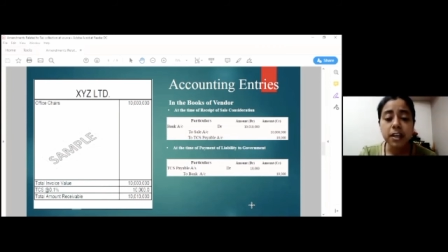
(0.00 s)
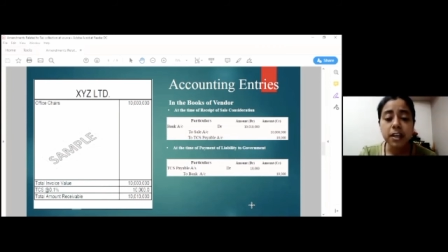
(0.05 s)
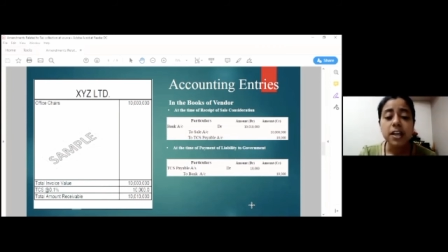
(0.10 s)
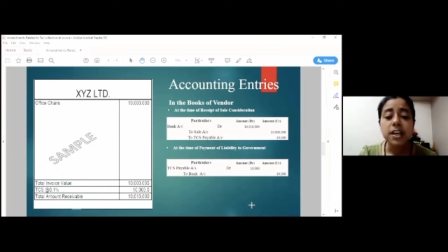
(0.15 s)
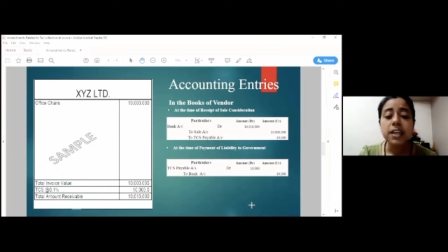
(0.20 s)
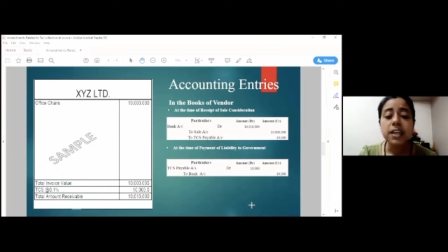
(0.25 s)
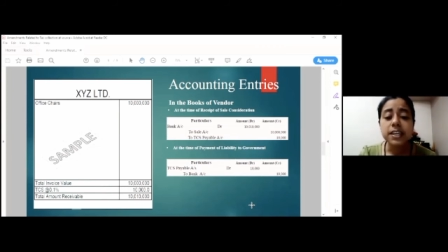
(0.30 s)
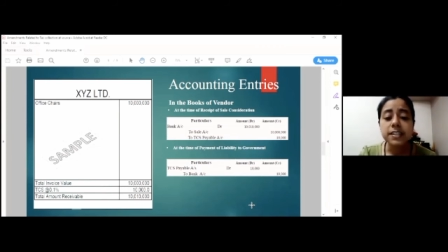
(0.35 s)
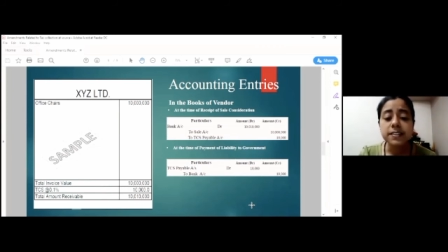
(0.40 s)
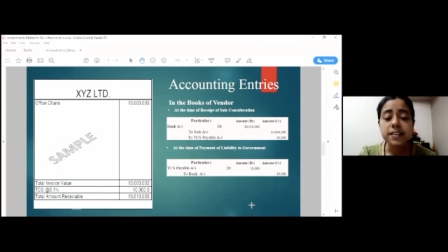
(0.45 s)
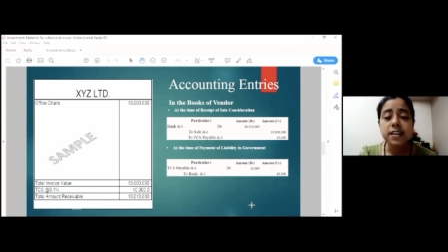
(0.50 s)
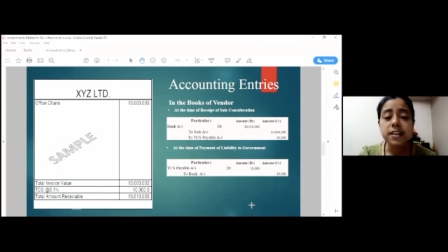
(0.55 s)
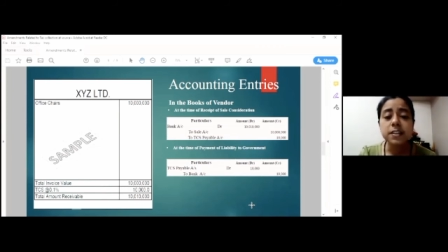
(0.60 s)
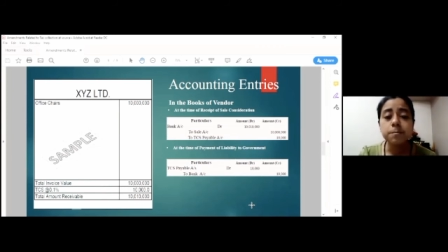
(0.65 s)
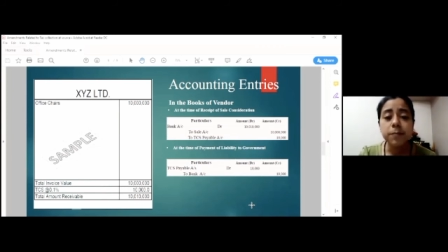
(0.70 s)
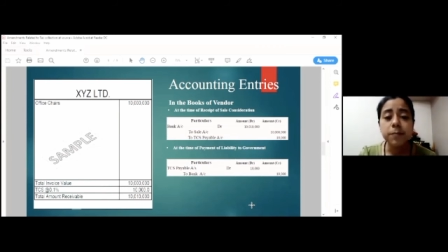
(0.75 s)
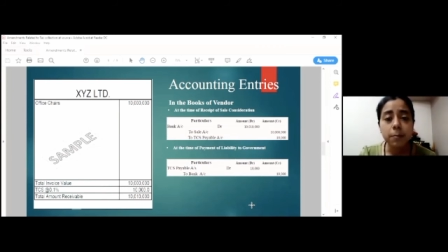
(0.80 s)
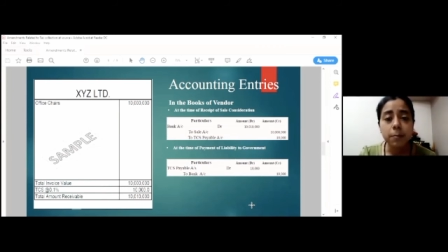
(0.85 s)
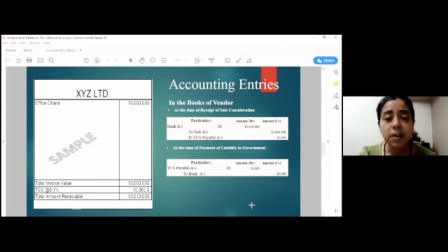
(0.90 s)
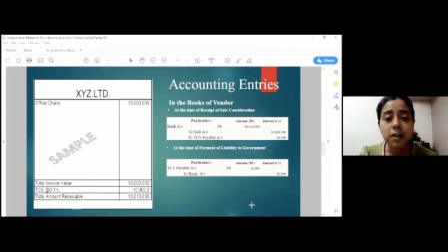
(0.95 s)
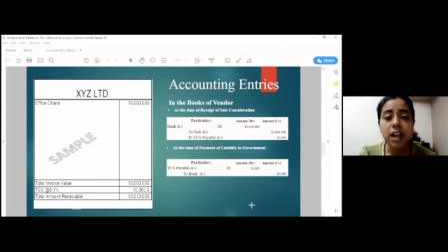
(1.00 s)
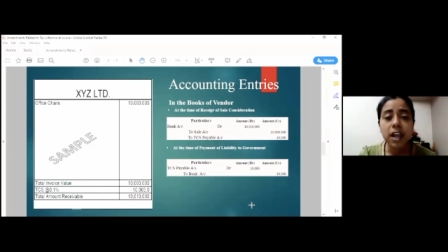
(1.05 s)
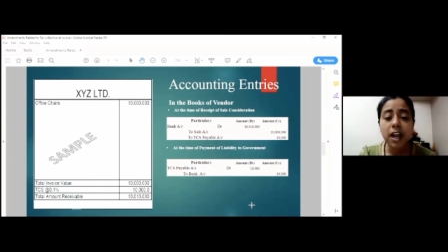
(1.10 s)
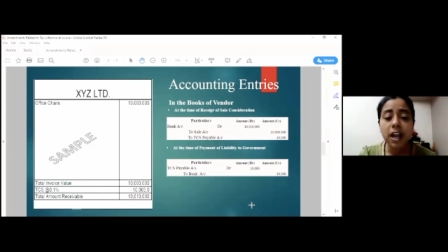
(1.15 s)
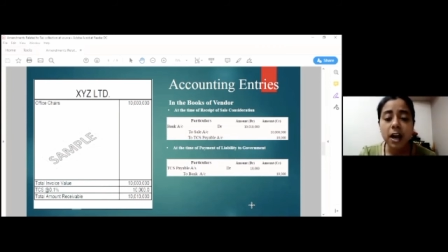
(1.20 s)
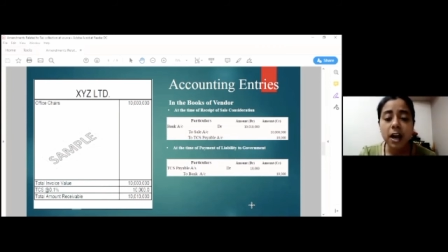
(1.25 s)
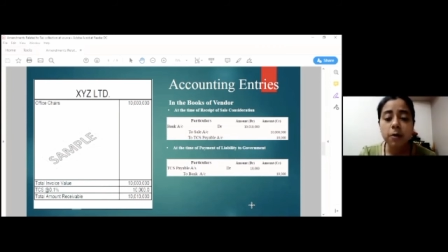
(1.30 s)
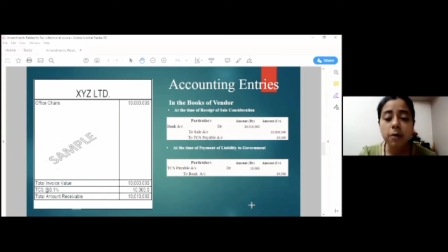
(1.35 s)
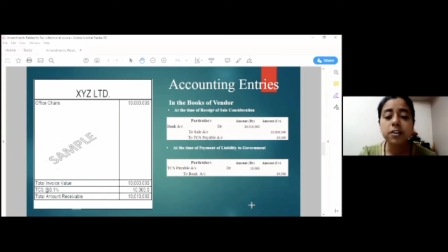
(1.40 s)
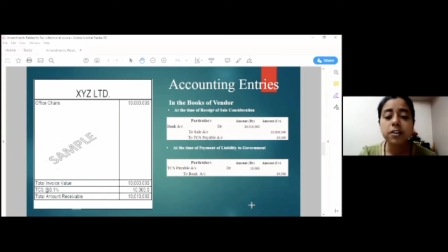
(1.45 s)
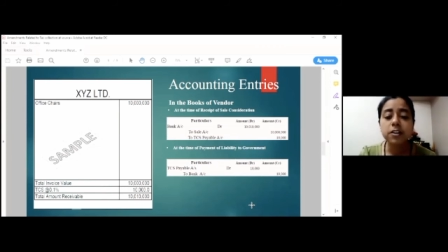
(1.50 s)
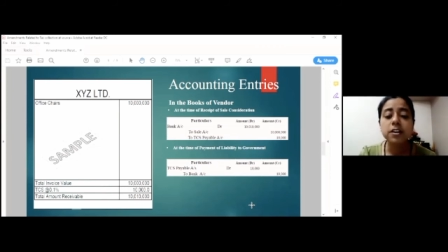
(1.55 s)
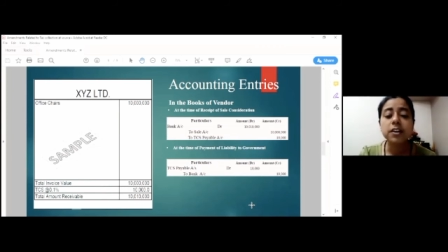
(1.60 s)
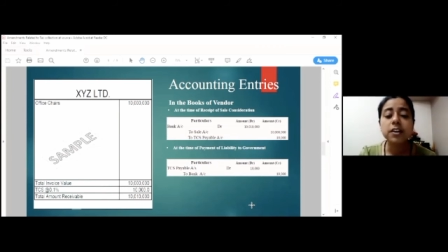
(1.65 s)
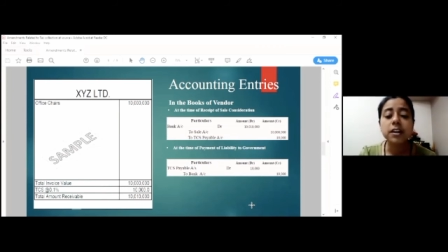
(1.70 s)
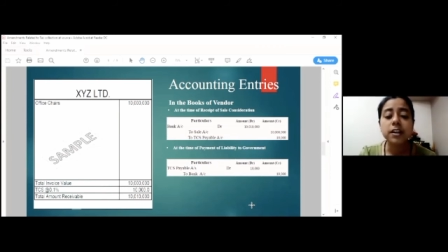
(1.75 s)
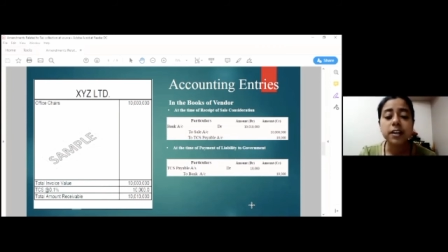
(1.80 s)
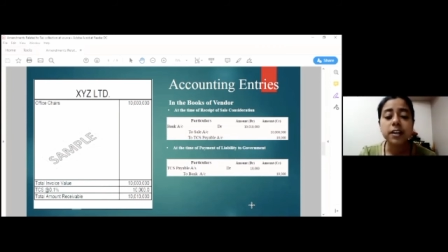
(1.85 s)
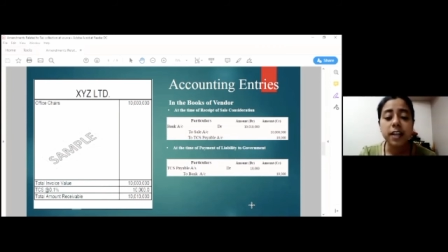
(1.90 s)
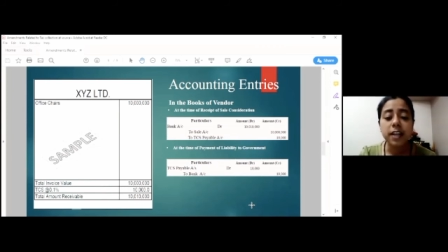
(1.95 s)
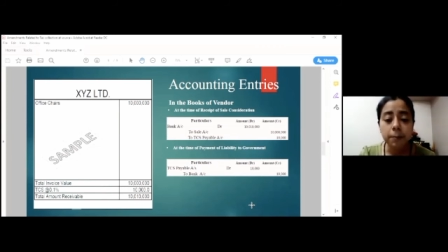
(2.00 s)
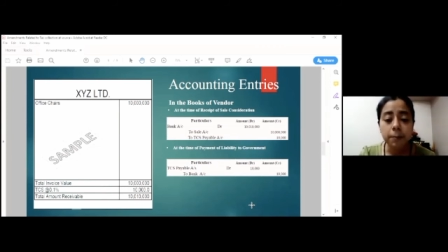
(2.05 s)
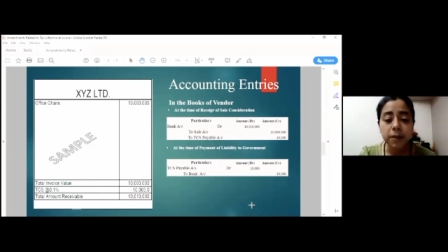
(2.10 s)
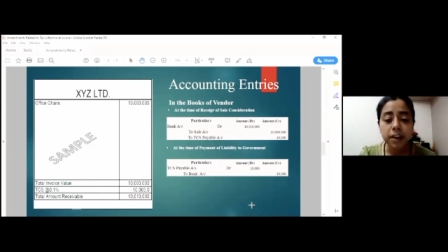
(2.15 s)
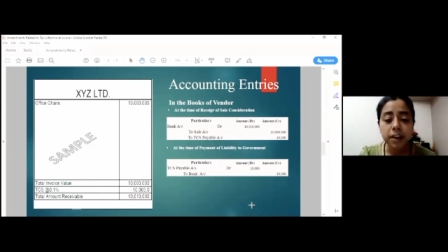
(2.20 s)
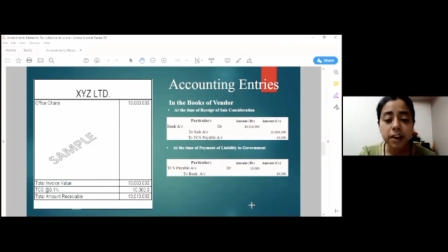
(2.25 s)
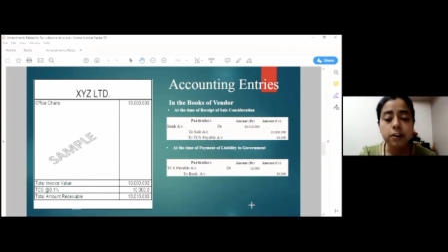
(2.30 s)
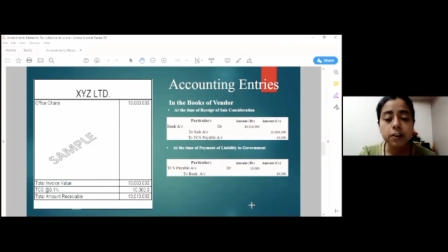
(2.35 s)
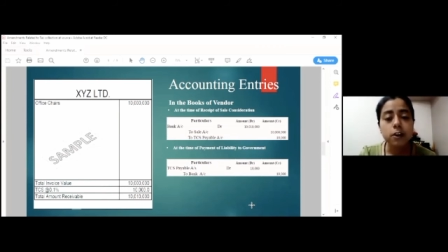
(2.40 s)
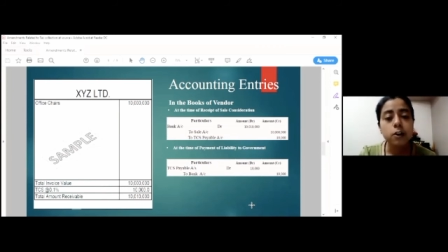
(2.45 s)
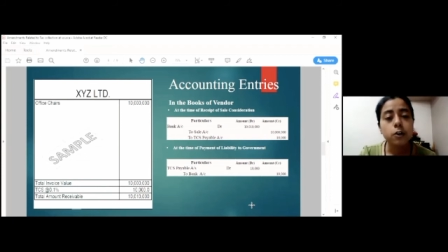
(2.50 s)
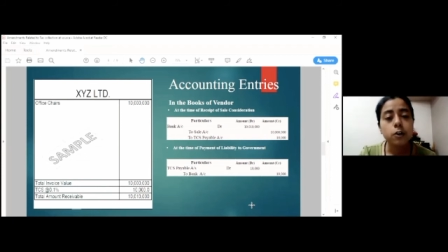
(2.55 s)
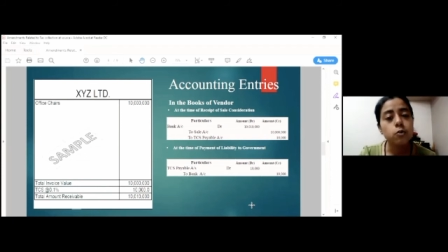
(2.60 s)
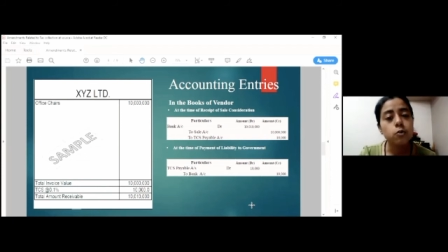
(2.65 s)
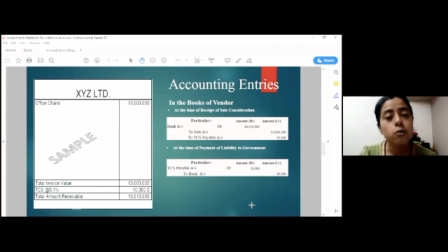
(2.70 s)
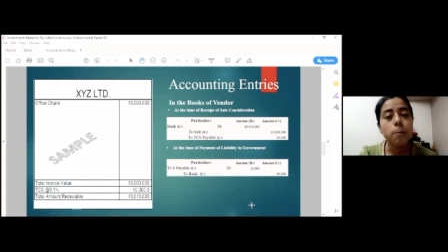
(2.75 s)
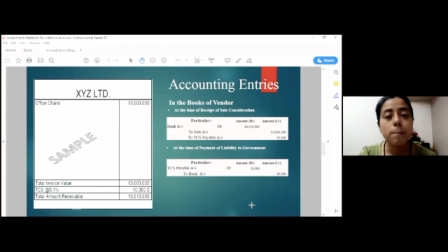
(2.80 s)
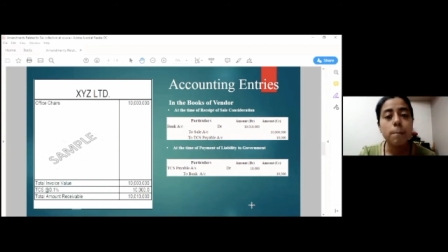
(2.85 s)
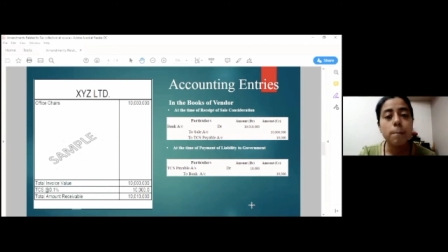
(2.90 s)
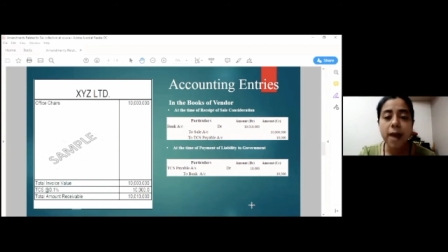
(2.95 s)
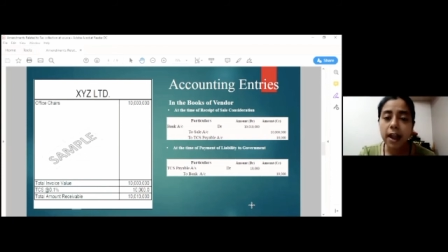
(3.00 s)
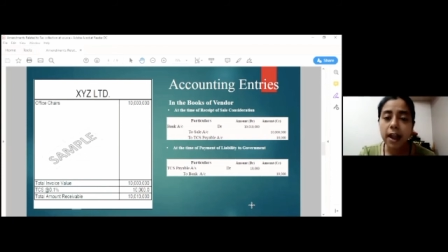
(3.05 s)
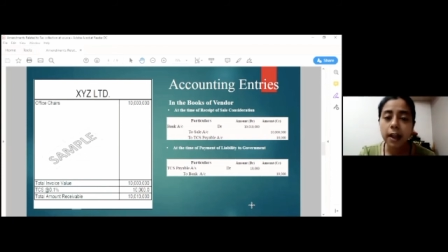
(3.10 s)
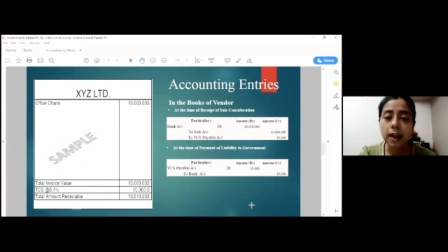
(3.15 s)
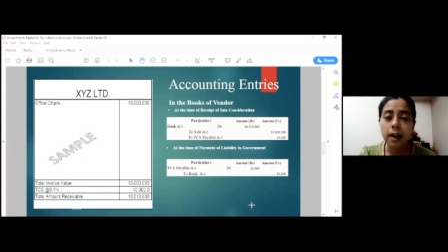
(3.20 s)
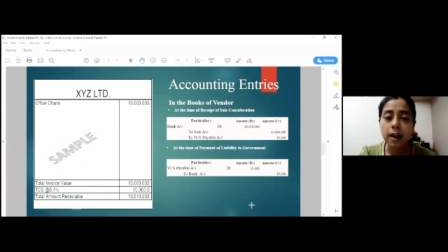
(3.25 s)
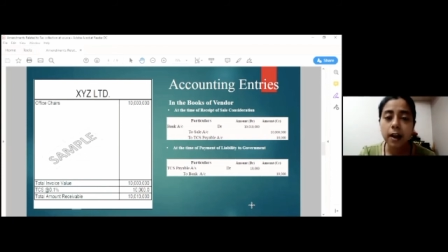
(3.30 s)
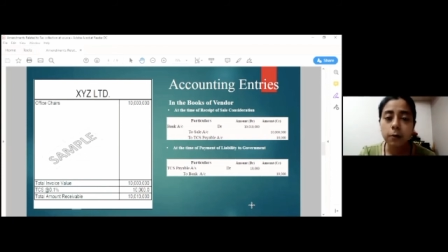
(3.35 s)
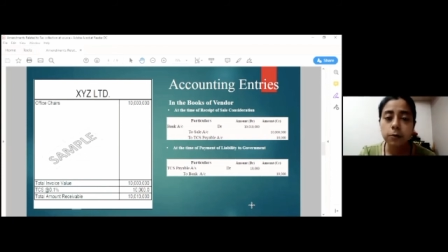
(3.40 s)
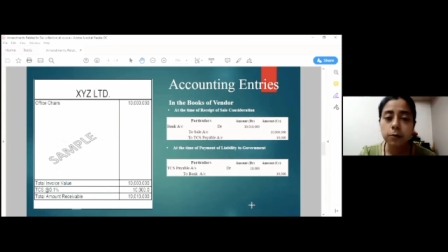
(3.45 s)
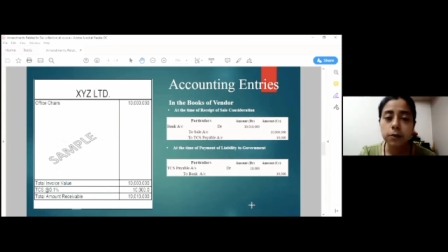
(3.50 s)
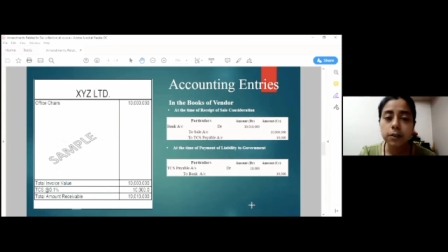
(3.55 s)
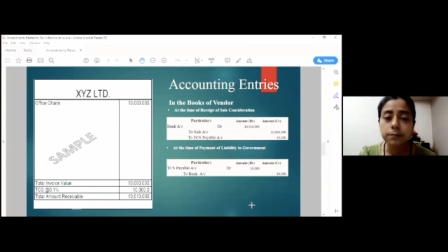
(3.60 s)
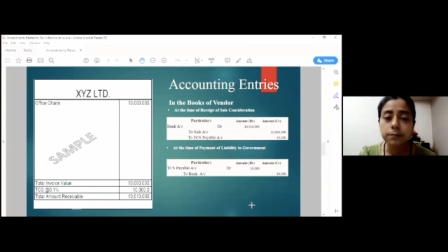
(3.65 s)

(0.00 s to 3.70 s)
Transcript: TCS payable account debit to bank account.